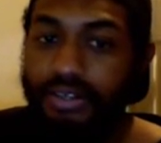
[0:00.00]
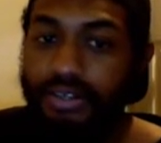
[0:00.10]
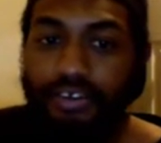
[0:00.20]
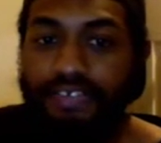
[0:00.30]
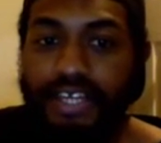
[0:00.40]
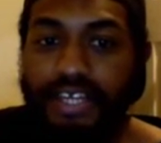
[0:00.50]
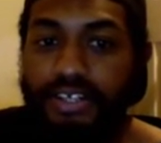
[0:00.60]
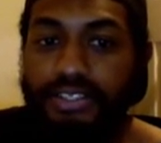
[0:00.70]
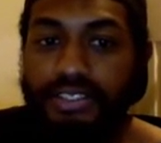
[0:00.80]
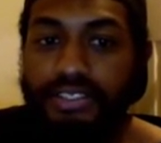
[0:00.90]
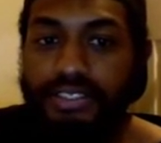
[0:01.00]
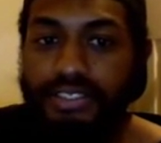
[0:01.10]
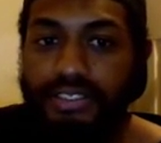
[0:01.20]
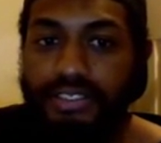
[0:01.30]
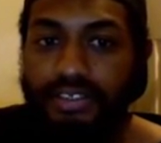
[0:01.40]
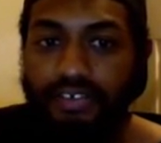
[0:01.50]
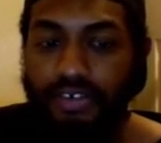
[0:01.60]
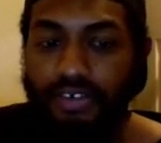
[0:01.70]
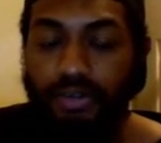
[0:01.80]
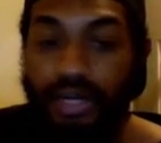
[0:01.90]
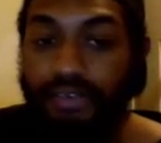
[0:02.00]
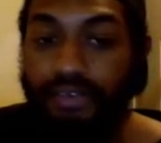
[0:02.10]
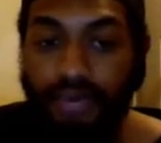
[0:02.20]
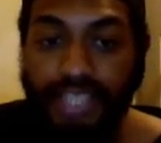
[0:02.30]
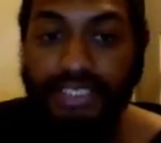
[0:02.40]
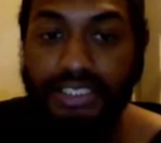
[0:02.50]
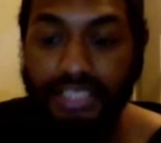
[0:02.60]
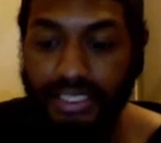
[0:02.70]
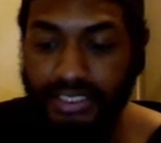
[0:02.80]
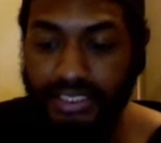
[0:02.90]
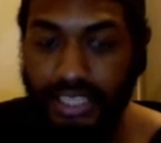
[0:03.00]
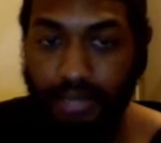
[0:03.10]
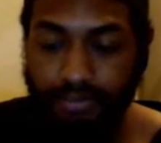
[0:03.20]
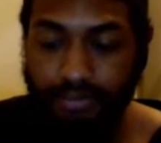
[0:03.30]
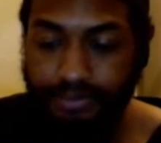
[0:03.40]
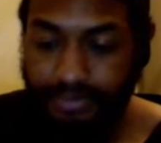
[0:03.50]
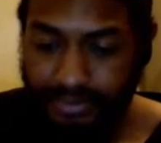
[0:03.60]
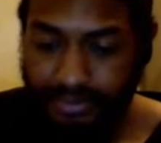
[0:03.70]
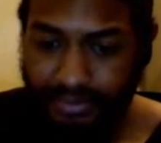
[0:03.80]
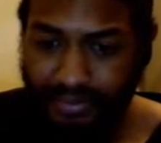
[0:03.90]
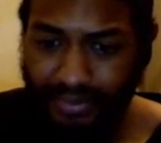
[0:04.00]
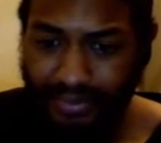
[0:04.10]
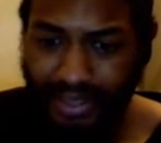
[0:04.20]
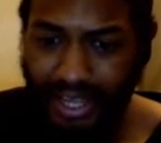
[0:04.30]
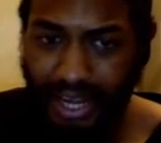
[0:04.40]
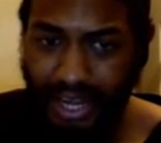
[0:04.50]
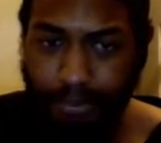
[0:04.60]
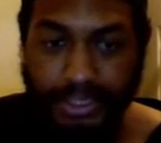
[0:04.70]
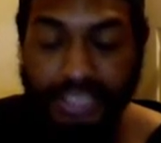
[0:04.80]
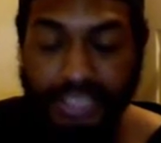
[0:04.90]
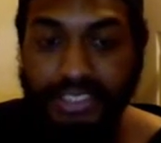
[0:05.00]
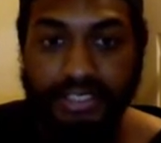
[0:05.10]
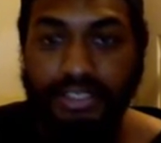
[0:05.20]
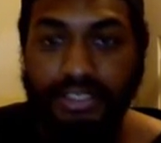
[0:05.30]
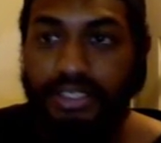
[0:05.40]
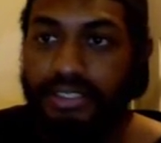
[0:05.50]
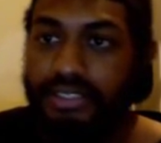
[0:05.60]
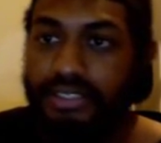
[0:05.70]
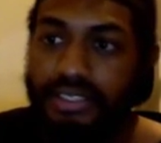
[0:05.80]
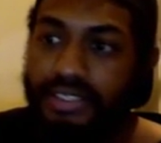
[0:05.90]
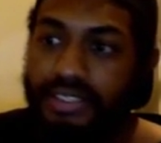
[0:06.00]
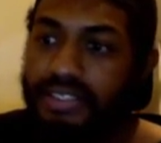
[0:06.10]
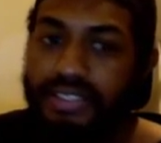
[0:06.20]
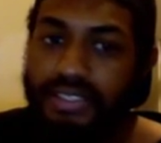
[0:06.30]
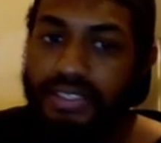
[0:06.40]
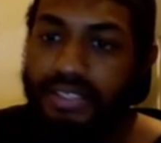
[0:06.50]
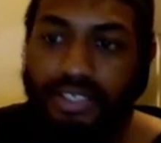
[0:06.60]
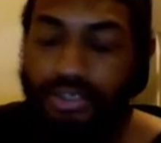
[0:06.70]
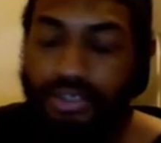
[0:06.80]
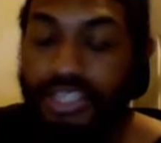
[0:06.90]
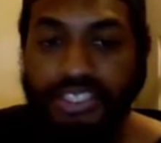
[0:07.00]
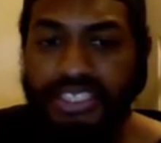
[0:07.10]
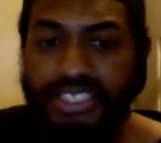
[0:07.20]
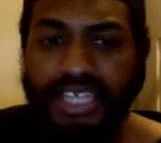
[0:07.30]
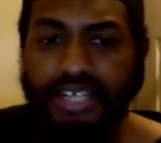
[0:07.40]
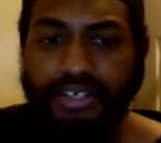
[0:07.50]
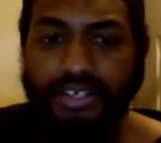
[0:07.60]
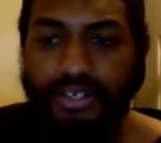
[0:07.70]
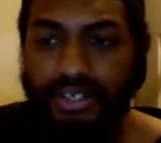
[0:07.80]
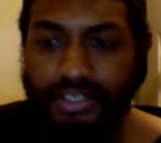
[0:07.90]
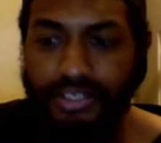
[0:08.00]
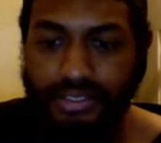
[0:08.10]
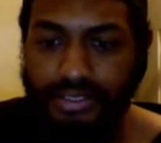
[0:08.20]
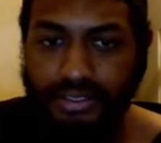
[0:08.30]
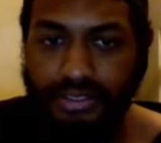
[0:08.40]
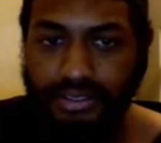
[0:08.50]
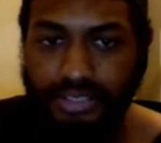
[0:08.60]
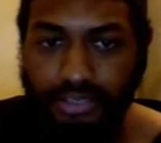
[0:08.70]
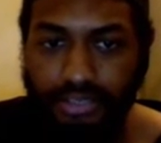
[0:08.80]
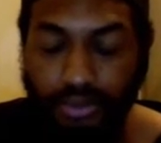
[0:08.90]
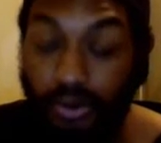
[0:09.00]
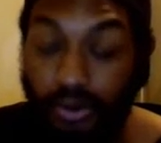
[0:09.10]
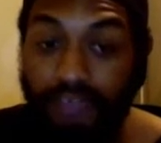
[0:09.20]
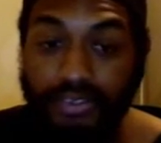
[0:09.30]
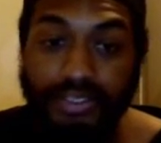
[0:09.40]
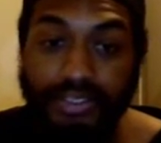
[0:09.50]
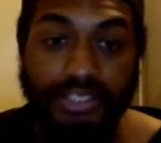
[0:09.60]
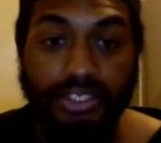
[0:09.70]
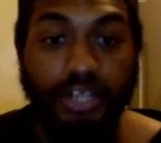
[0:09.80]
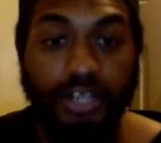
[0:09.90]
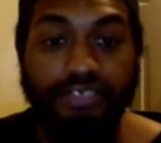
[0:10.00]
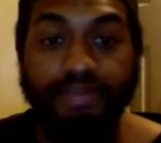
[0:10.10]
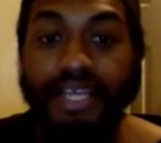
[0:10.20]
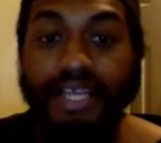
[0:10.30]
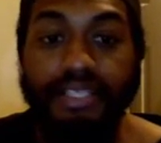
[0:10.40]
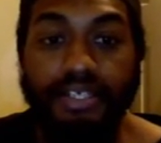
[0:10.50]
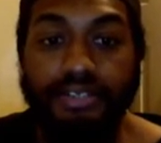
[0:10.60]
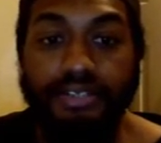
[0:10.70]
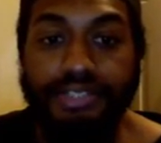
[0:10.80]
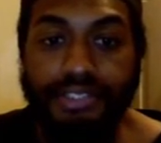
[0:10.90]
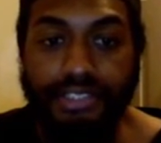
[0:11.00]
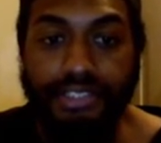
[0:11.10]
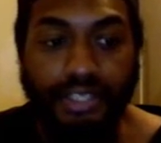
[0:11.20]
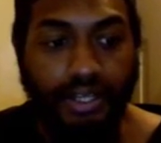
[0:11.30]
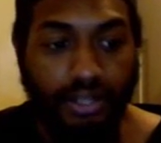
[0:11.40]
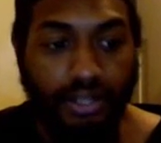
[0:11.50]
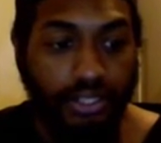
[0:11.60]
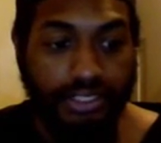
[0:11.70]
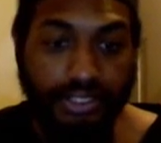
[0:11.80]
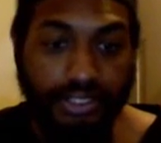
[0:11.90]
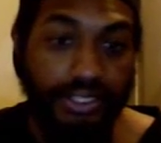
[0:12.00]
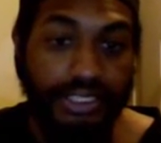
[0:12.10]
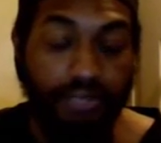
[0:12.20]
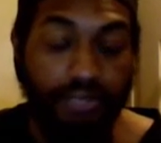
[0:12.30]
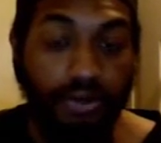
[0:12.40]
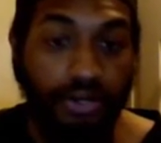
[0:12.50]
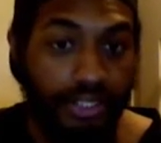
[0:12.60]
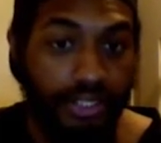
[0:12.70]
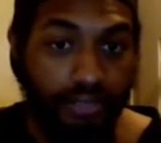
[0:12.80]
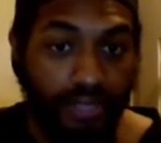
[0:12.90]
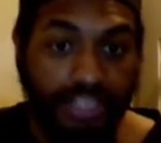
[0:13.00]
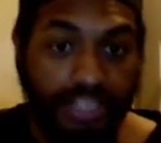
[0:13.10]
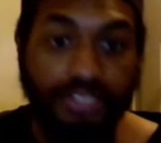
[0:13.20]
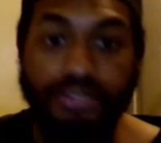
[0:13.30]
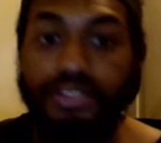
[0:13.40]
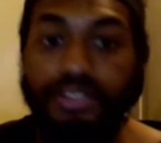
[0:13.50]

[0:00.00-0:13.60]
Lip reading: if they couldn't, for whatever reason, get the same production or creature designer or whoever was in charge of making the ghosts look as good as they were in the original.